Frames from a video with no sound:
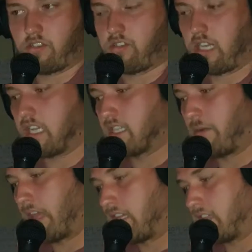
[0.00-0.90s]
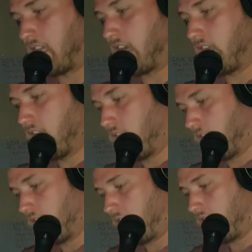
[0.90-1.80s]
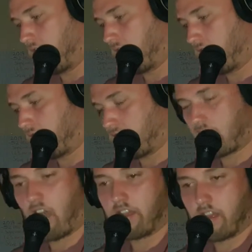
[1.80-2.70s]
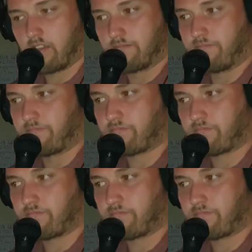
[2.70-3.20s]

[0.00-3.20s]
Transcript: interesting because I relate to that, kinda.